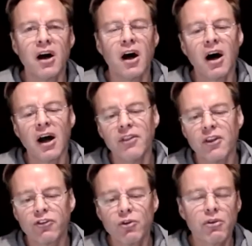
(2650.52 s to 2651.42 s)
in the
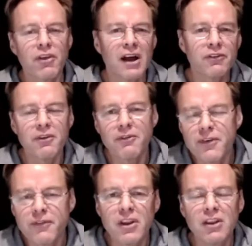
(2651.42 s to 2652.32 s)

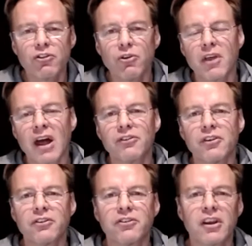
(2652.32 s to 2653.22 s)

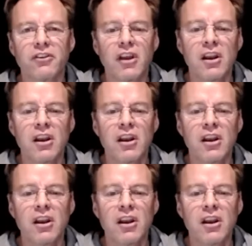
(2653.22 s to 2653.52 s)
2015-2016,